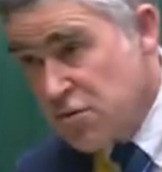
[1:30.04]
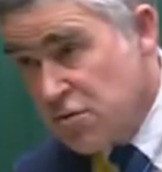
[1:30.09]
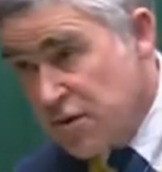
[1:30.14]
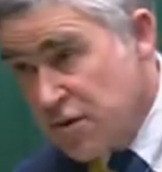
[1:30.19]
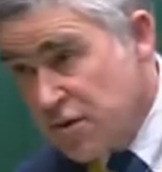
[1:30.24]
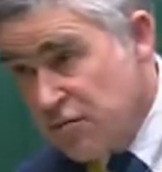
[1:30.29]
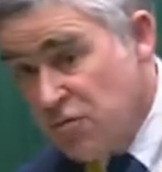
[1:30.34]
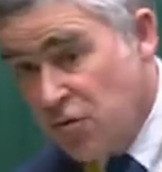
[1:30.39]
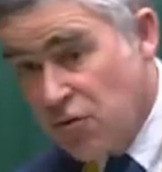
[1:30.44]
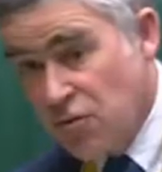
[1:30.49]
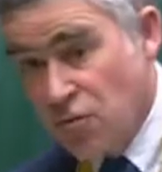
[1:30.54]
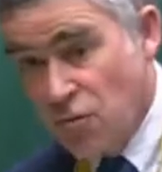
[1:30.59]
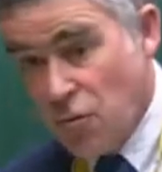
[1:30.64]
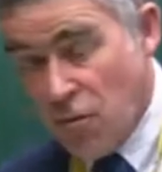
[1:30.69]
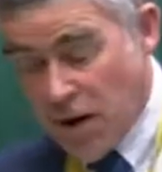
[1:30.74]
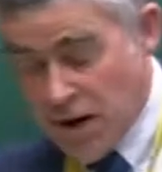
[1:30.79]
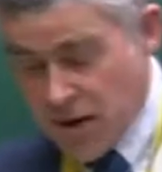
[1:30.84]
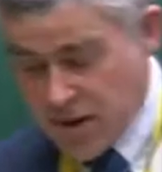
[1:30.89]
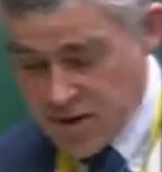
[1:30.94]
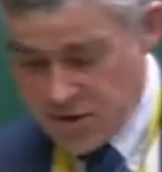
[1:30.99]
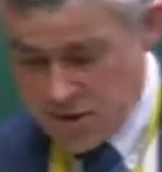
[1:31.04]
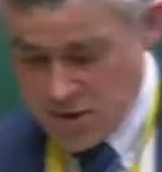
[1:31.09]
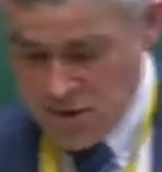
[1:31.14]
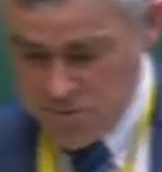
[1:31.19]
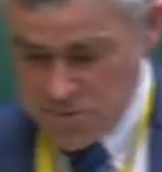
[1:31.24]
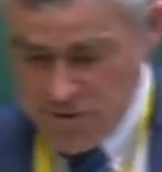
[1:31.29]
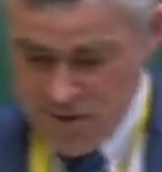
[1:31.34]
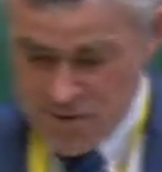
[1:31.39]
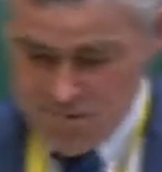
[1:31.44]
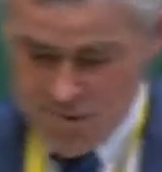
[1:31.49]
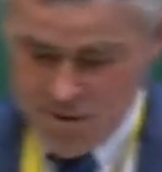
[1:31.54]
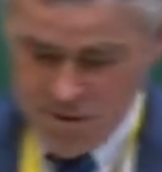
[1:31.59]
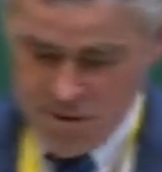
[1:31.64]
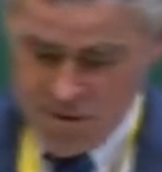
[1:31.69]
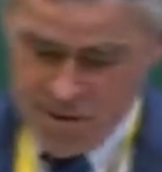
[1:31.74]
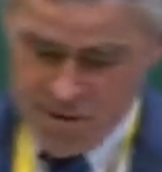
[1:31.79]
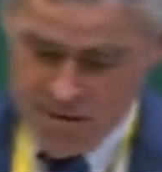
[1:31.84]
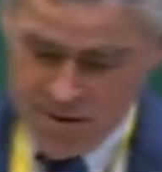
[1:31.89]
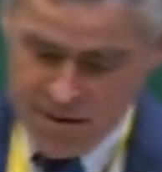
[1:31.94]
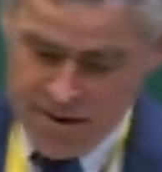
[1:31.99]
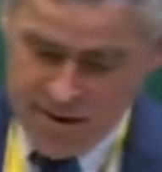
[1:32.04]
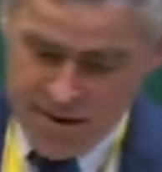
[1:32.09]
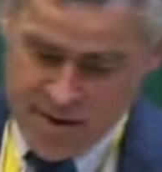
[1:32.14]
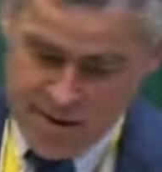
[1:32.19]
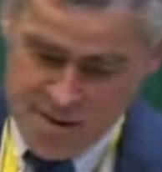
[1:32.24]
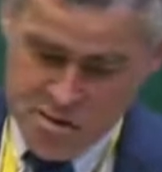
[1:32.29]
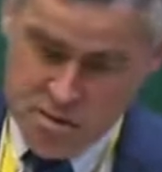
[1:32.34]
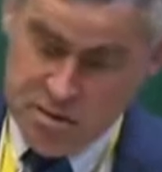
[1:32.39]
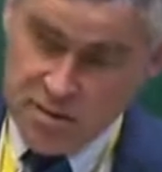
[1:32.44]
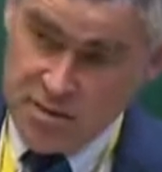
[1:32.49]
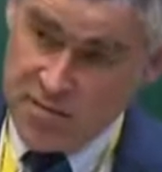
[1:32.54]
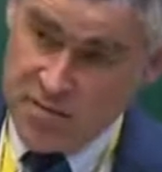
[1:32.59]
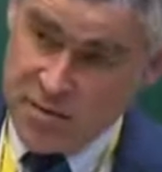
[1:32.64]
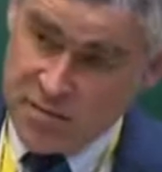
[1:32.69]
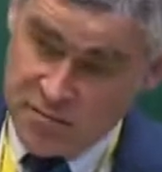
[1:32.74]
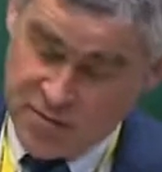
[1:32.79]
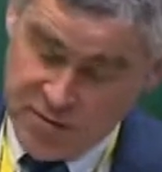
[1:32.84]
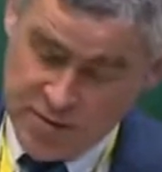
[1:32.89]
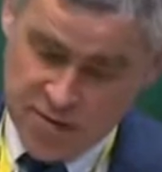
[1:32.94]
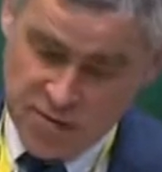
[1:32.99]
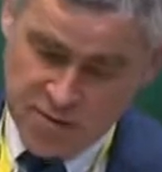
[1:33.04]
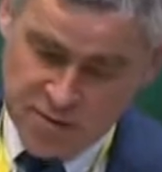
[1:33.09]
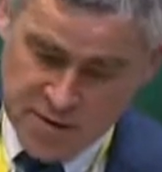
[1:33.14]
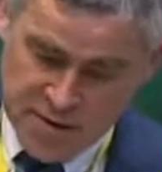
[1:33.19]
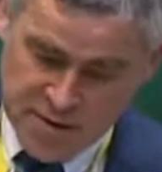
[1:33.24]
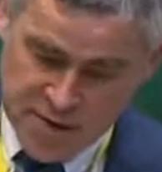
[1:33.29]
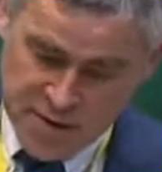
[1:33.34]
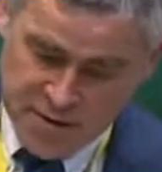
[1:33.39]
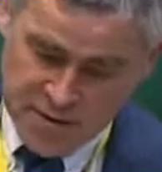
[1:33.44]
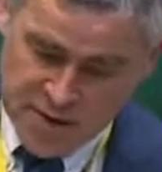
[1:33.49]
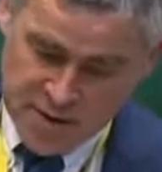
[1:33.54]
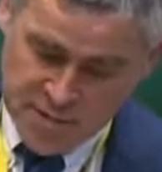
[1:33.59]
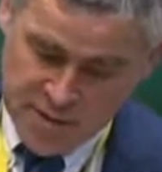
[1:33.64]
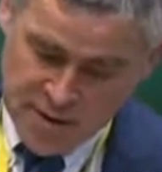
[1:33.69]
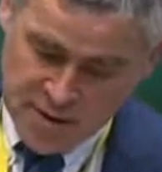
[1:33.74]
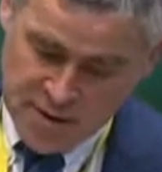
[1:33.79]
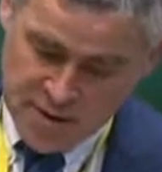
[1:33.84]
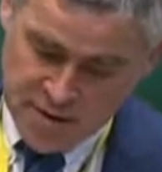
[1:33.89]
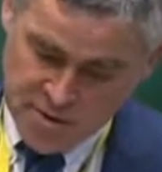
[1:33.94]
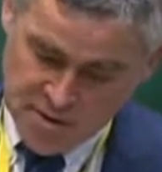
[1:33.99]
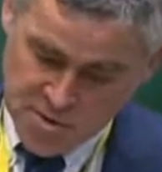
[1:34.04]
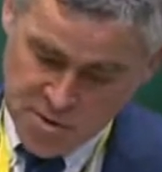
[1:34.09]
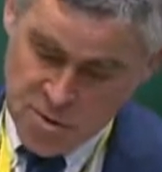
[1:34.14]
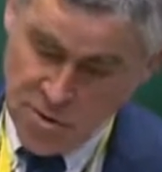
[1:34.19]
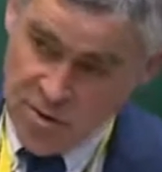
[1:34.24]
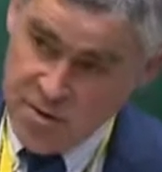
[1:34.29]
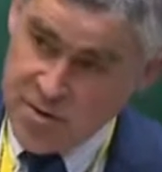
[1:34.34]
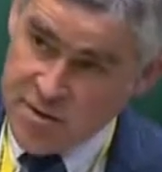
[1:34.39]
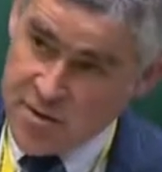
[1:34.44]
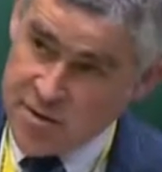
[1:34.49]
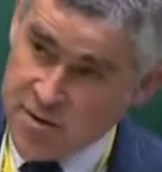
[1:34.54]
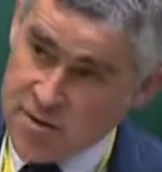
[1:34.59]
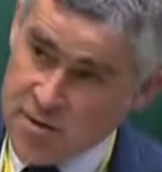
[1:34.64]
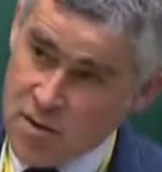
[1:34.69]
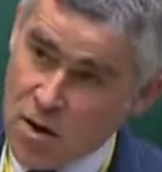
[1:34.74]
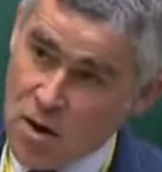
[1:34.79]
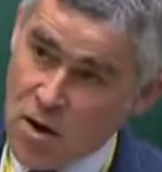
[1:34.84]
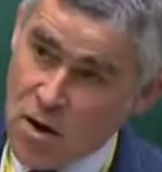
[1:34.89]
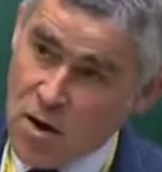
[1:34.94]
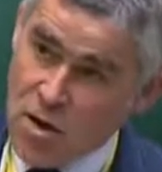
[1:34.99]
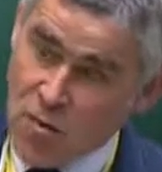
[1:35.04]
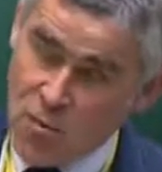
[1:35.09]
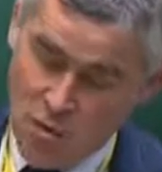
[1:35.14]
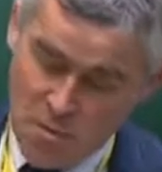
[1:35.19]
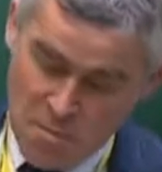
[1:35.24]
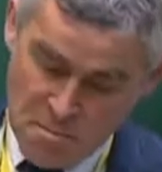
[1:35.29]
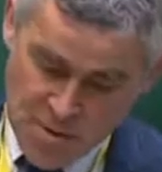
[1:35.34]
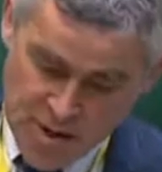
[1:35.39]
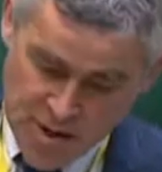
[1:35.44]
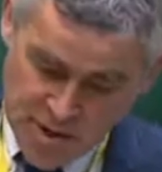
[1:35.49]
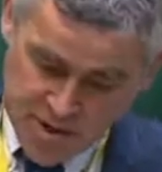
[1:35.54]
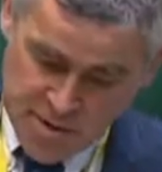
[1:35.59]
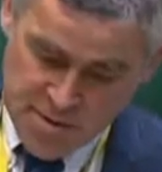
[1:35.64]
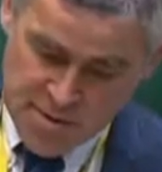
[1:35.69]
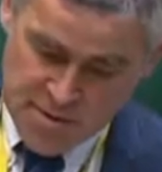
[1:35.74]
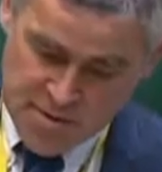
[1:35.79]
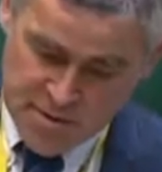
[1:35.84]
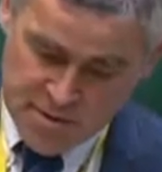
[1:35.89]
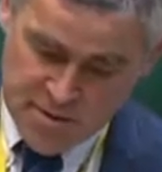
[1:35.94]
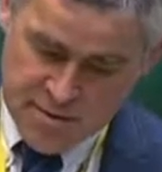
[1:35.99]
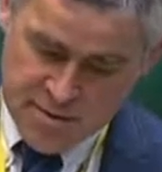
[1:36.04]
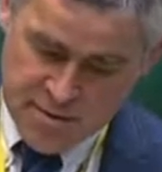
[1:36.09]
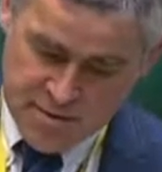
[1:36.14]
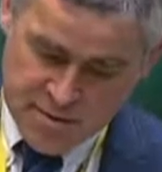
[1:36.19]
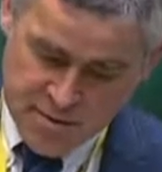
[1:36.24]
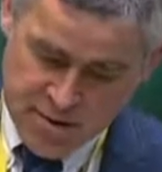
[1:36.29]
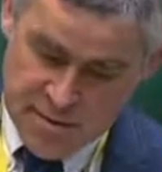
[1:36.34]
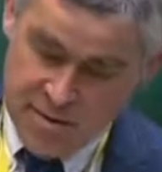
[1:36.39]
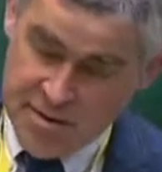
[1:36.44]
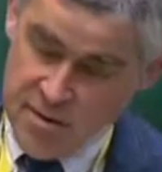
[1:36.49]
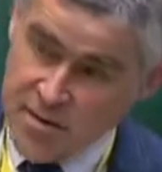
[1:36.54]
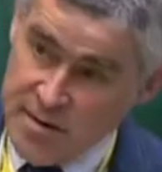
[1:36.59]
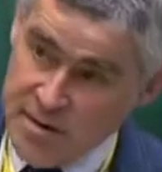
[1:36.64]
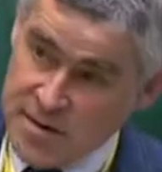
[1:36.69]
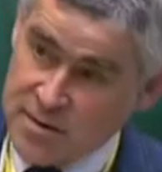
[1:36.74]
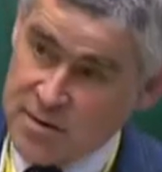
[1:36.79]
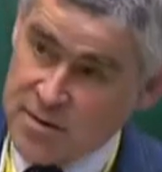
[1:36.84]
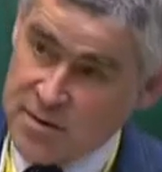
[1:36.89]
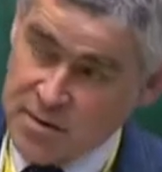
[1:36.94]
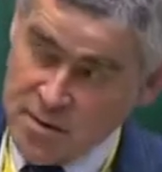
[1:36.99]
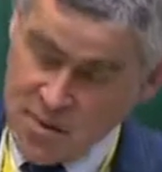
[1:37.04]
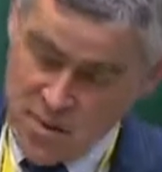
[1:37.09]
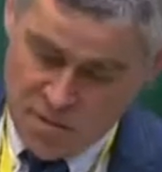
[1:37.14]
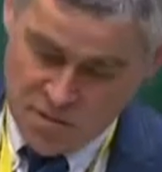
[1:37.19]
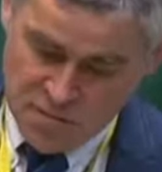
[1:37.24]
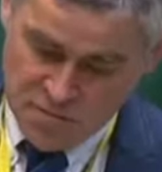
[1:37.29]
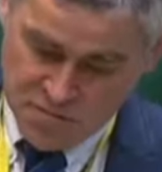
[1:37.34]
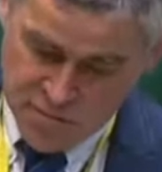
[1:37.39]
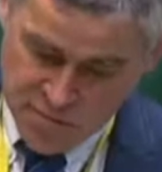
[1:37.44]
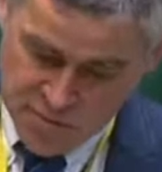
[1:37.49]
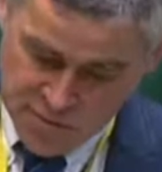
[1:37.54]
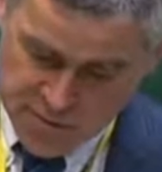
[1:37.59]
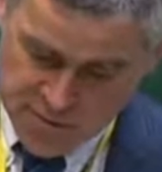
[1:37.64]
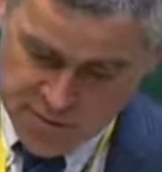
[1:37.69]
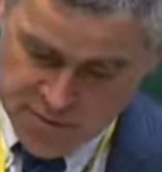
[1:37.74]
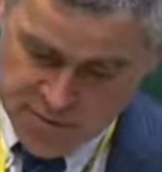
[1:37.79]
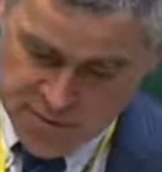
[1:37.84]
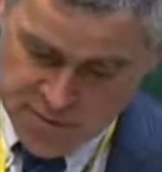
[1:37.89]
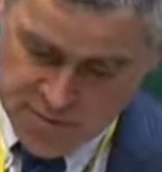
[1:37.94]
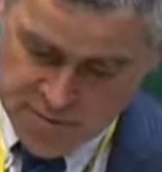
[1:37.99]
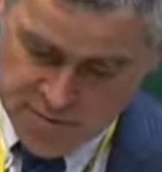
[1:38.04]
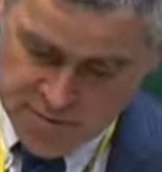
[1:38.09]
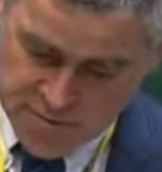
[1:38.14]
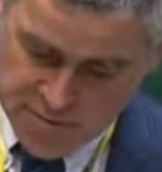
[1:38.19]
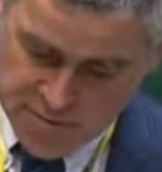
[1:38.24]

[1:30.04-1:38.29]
So therefore, why does Westminster think it should have a veto on our democratic choices? What messages does that send to the young voters?